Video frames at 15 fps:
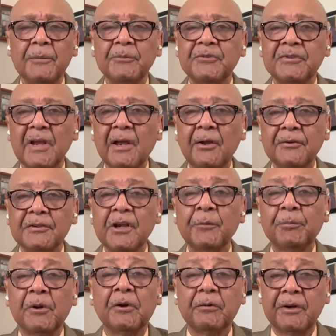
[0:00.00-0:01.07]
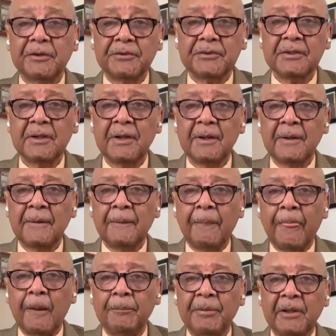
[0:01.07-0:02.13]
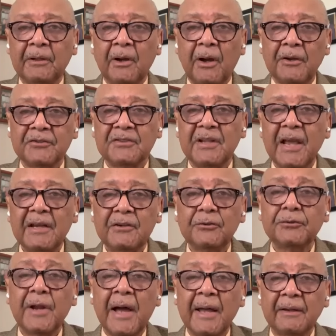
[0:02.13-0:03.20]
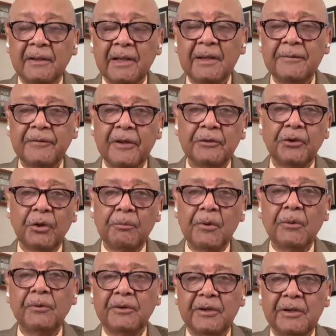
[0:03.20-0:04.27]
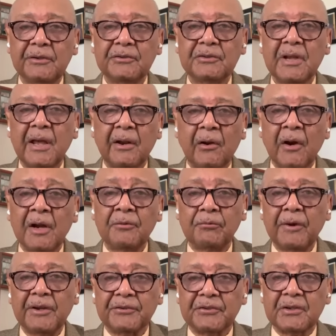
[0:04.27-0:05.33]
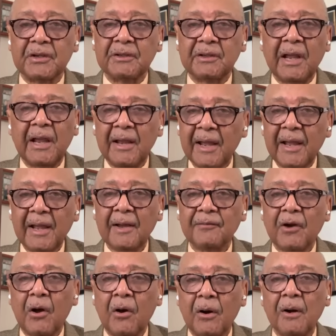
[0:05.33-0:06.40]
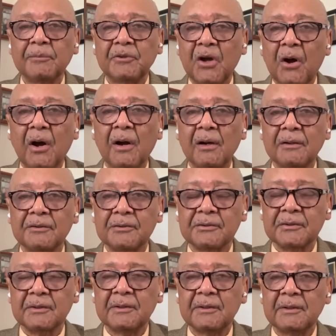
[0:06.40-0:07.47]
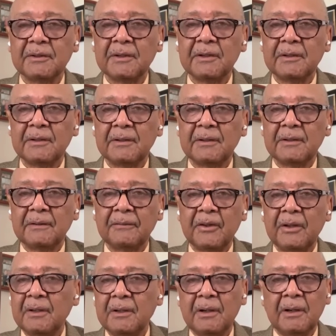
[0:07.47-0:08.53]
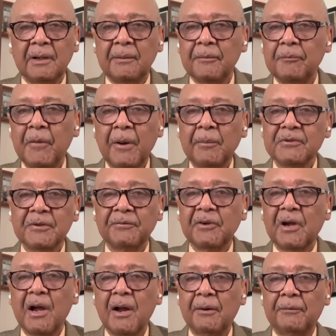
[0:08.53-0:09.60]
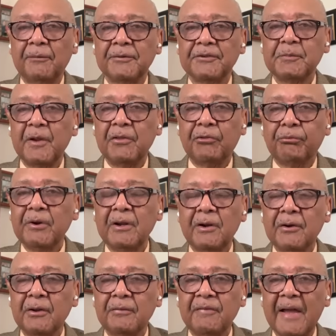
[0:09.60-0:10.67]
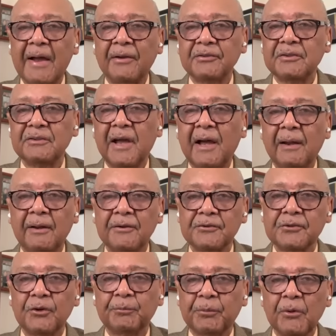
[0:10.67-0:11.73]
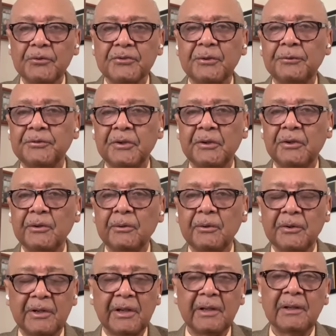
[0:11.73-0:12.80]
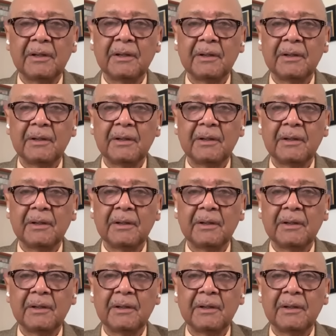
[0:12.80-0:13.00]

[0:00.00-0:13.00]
themselves hypocrites, because they do not live in communities that are at risk. They have armed guards. The members of Congress spend $300,000 on personal security